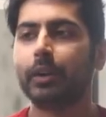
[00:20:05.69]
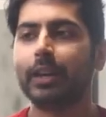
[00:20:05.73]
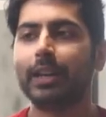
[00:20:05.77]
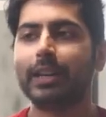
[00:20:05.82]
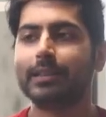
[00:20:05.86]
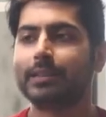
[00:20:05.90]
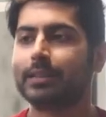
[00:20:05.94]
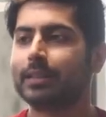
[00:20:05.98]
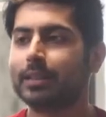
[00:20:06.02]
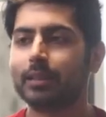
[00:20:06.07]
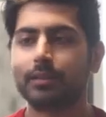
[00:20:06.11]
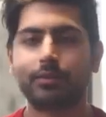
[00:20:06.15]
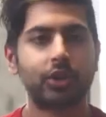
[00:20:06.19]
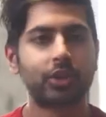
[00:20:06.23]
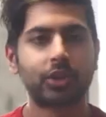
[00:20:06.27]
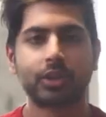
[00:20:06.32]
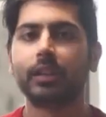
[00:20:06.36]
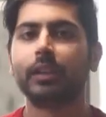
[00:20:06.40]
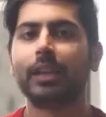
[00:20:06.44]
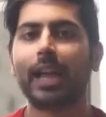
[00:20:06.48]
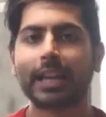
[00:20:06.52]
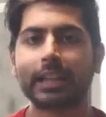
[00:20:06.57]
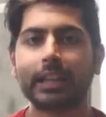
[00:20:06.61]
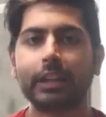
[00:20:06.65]
It is just the
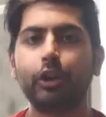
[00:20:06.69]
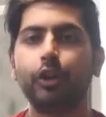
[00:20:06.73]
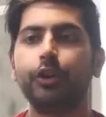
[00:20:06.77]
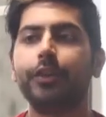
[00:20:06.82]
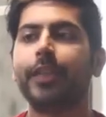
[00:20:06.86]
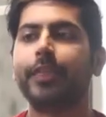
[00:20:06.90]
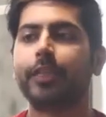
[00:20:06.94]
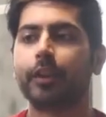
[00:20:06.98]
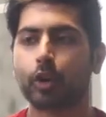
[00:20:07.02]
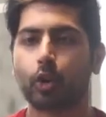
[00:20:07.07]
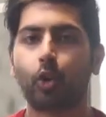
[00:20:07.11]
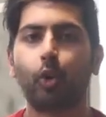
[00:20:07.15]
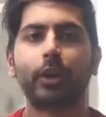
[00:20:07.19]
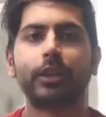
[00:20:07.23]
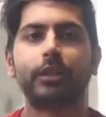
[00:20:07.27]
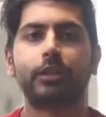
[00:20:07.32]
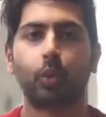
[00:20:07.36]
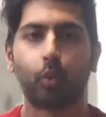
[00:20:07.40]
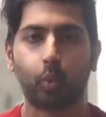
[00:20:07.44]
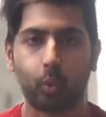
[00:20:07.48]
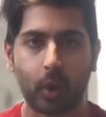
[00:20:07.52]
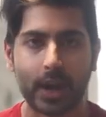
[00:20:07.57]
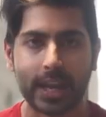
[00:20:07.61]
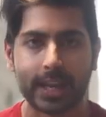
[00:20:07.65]
likelihood that they're going to
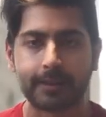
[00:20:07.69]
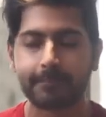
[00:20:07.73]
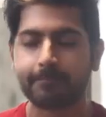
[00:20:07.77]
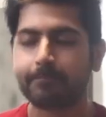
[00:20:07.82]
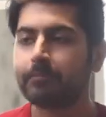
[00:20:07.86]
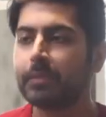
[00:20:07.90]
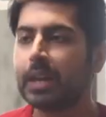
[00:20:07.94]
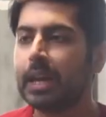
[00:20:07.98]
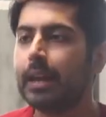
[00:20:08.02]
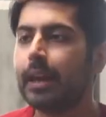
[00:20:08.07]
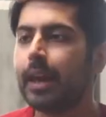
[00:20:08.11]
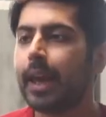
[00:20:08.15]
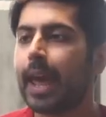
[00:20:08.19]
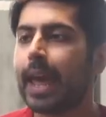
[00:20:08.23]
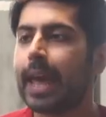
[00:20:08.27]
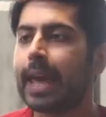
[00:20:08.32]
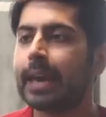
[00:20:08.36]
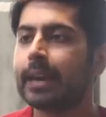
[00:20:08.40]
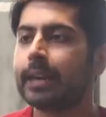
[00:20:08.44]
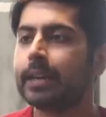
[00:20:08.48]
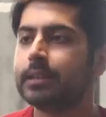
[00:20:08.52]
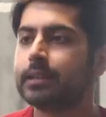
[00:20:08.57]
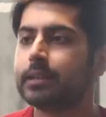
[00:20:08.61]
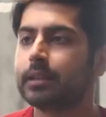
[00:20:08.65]
win.
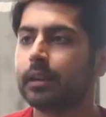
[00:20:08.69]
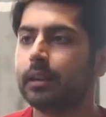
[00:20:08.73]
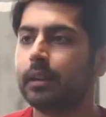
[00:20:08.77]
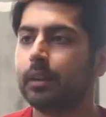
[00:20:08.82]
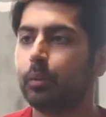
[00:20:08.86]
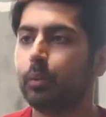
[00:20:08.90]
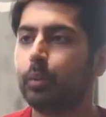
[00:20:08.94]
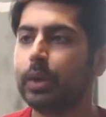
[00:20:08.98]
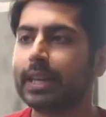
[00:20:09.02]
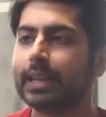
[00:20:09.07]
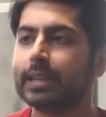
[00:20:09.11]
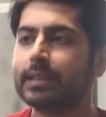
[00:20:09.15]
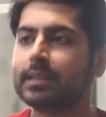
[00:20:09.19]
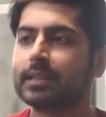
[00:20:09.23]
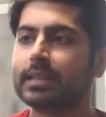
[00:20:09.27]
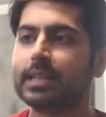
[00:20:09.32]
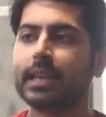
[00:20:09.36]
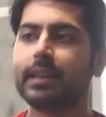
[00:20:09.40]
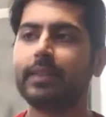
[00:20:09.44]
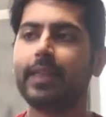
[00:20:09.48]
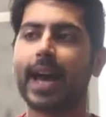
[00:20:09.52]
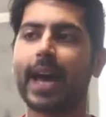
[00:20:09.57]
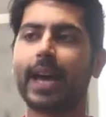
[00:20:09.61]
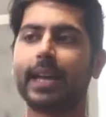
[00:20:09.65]
And we can
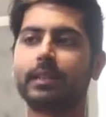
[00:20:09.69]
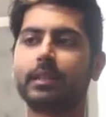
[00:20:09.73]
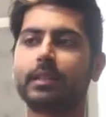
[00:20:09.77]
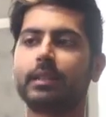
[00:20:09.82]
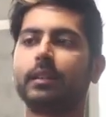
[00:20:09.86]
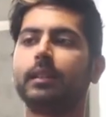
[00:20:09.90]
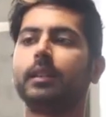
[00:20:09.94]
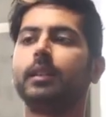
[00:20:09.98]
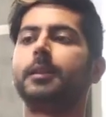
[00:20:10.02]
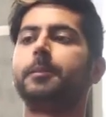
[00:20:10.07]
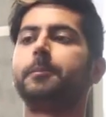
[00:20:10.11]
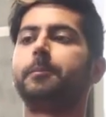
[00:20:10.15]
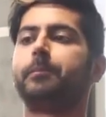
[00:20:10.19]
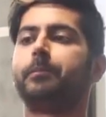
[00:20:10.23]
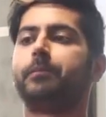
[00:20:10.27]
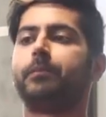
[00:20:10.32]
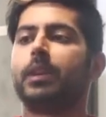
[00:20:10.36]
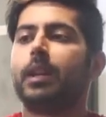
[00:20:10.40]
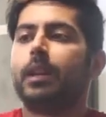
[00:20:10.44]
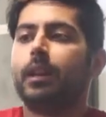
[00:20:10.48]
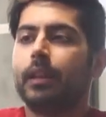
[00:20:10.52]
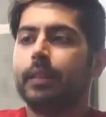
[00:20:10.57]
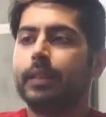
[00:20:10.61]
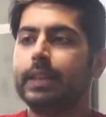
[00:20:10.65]
see that
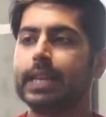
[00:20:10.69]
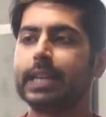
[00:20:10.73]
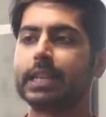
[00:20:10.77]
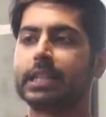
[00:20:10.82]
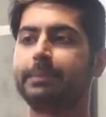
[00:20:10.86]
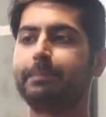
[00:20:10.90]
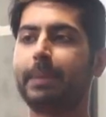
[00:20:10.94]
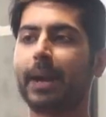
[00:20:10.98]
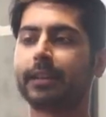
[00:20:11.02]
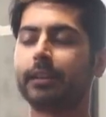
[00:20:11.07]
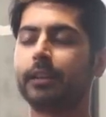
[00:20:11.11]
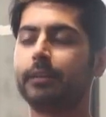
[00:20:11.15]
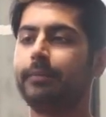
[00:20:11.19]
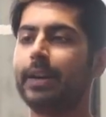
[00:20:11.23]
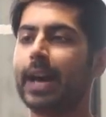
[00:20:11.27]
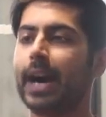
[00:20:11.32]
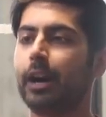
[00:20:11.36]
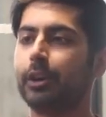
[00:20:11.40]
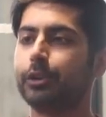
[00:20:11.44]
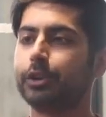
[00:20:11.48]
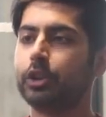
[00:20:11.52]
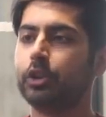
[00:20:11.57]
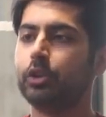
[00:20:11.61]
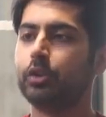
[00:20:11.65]
the expected
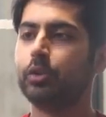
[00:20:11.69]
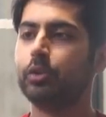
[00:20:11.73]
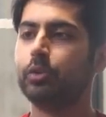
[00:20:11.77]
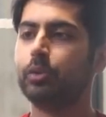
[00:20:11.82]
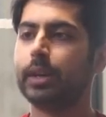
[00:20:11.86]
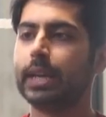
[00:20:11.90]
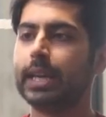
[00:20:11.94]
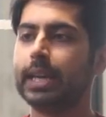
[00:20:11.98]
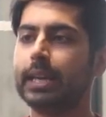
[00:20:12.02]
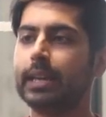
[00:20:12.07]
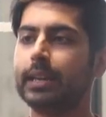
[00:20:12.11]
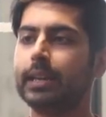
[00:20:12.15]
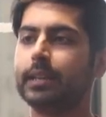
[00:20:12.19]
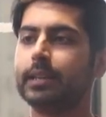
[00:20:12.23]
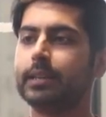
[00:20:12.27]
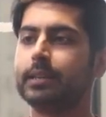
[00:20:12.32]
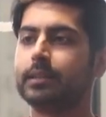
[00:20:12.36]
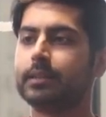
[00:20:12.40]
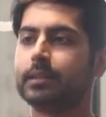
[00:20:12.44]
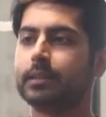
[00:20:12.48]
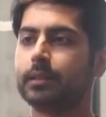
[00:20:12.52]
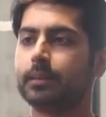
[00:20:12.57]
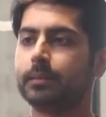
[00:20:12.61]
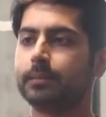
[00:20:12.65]
value
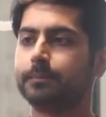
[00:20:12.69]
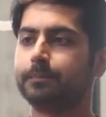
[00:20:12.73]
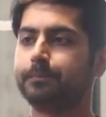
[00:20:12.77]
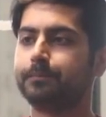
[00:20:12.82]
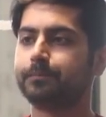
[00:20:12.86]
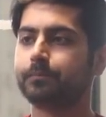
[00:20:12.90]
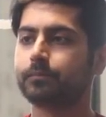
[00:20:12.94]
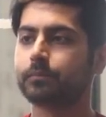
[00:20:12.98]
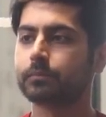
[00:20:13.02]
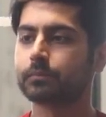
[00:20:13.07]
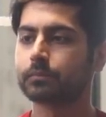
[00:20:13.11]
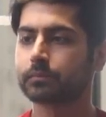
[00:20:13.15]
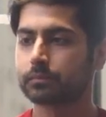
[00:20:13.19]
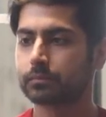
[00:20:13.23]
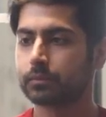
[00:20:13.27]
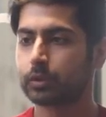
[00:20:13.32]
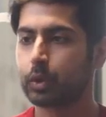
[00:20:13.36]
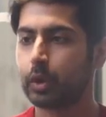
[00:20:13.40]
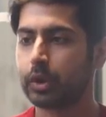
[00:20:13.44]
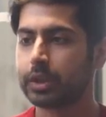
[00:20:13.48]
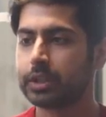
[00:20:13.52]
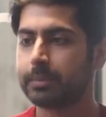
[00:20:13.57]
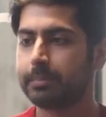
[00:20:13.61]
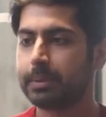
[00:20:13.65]
is
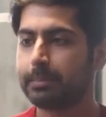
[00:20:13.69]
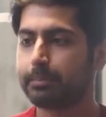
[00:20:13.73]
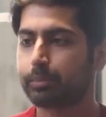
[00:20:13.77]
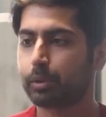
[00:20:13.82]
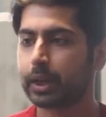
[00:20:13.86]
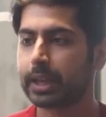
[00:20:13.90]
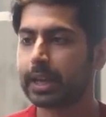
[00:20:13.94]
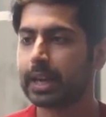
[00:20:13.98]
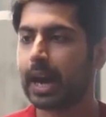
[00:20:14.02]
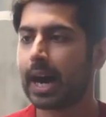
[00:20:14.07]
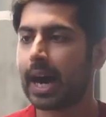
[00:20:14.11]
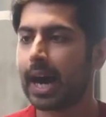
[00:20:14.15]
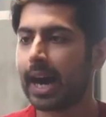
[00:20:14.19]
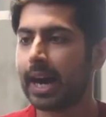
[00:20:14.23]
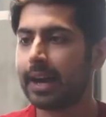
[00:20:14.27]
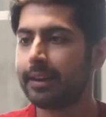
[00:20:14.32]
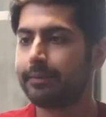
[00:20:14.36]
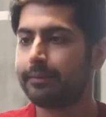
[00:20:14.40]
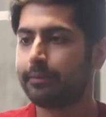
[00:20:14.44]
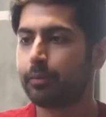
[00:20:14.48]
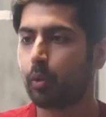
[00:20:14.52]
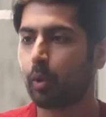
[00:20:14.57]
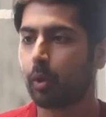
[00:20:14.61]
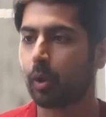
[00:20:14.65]
going to be pretty high
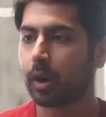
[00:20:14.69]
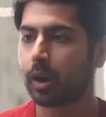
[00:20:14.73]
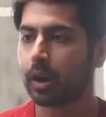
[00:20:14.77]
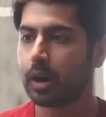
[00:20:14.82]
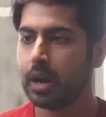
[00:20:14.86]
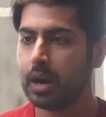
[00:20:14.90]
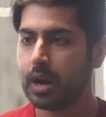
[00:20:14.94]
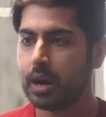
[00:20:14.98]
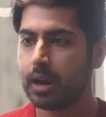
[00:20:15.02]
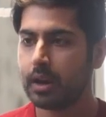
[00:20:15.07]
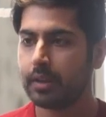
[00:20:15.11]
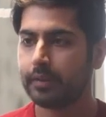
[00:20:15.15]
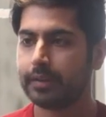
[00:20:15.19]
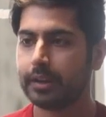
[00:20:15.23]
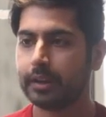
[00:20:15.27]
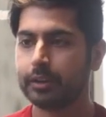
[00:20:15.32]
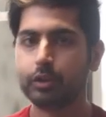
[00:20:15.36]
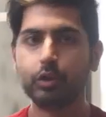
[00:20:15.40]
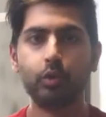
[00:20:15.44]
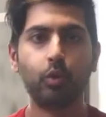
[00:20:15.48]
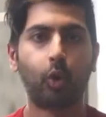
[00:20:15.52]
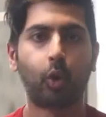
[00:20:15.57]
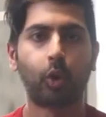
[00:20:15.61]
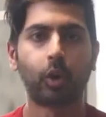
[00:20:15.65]
for the
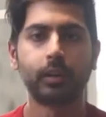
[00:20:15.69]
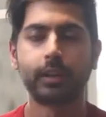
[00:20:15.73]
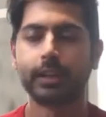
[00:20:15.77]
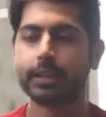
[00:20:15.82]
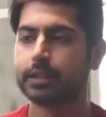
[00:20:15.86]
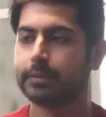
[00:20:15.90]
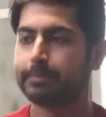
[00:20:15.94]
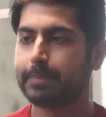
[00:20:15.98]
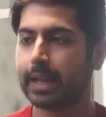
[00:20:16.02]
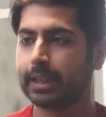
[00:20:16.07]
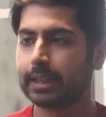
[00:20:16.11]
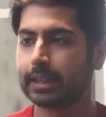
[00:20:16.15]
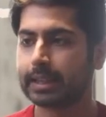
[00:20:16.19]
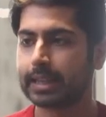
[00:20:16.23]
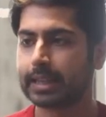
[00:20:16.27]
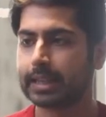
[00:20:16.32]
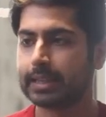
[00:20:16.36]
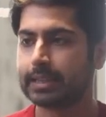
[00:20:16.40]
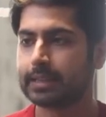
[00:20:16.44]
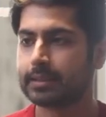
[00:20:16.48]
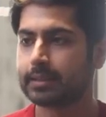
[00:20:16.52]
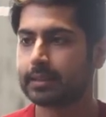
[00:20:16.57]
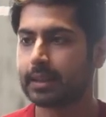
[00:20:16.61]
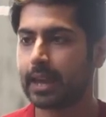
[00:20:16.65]
New Orleans
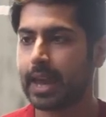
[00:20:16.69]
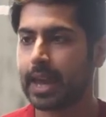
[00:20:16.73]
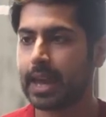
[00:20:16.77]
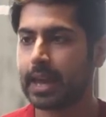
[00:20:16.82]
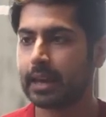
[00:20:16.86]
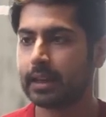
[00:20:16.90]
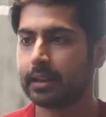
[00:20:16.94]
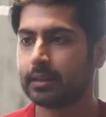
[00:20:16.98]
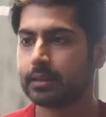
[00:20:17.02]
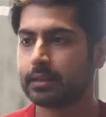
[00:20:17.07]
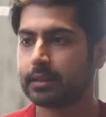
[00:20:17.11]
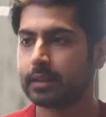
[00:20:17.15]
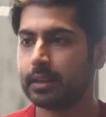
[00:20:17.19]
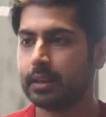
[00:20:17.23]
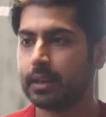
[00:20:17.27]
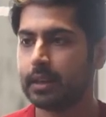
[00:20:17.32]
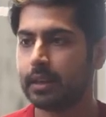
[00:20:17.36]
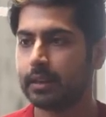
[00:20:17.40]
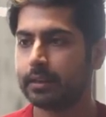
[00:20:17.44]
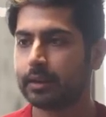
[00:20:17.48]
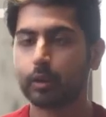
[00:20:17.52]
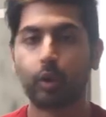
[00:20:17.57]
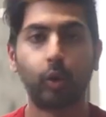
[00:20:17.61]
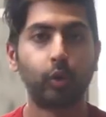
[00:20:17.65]
Pelicans and
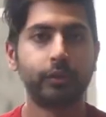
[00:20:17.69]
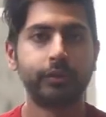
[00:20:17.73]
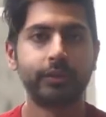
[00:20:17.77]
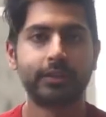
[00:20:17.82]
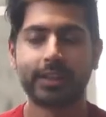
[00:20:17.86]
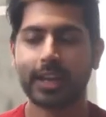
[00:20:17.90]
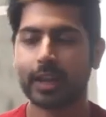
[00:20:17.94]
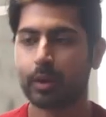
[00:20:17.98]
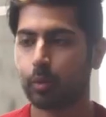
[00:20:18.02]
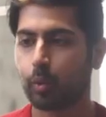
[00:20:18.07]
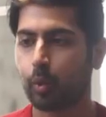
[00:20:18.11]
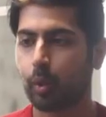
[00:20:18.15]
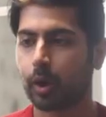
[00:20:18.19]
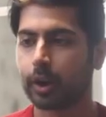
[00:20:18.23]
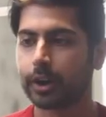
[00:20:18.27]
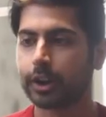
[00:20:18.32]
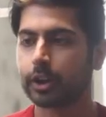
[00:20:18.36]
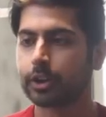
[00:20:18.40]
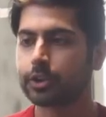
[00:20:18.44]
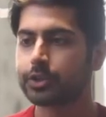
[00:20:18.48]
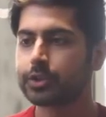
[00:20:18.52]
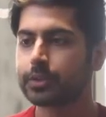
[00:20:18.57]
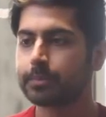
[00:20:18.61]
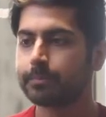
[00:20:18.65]
the Golden State
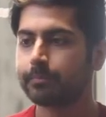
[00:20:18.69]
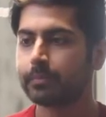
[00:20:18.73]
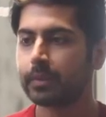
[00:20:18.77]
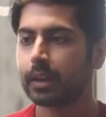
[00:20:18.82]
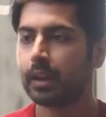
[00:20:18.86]
Warriors.